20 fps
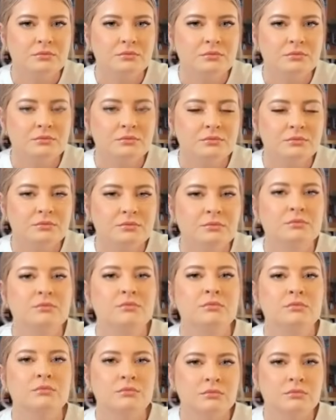
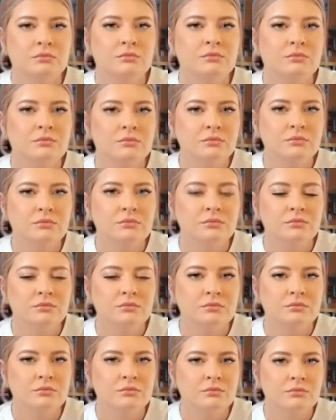
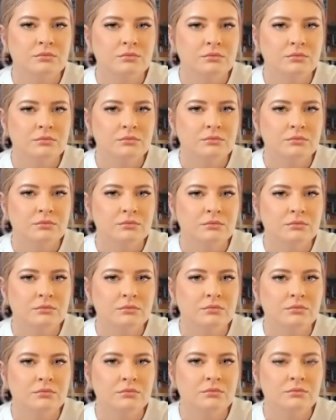
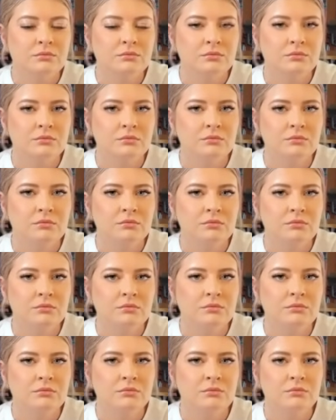
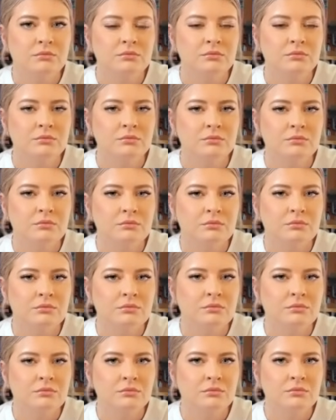
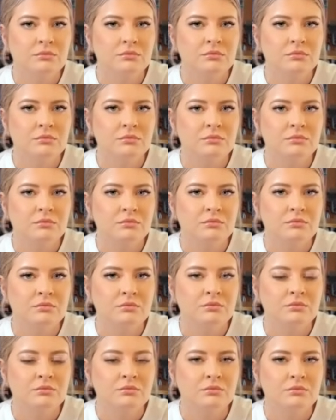
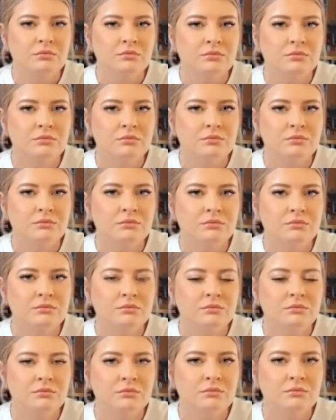
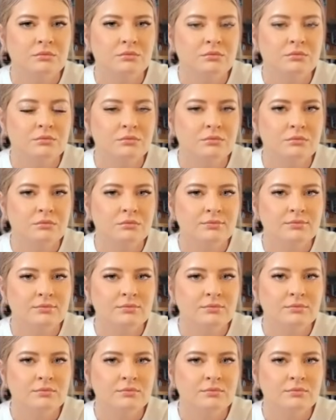(not speaking)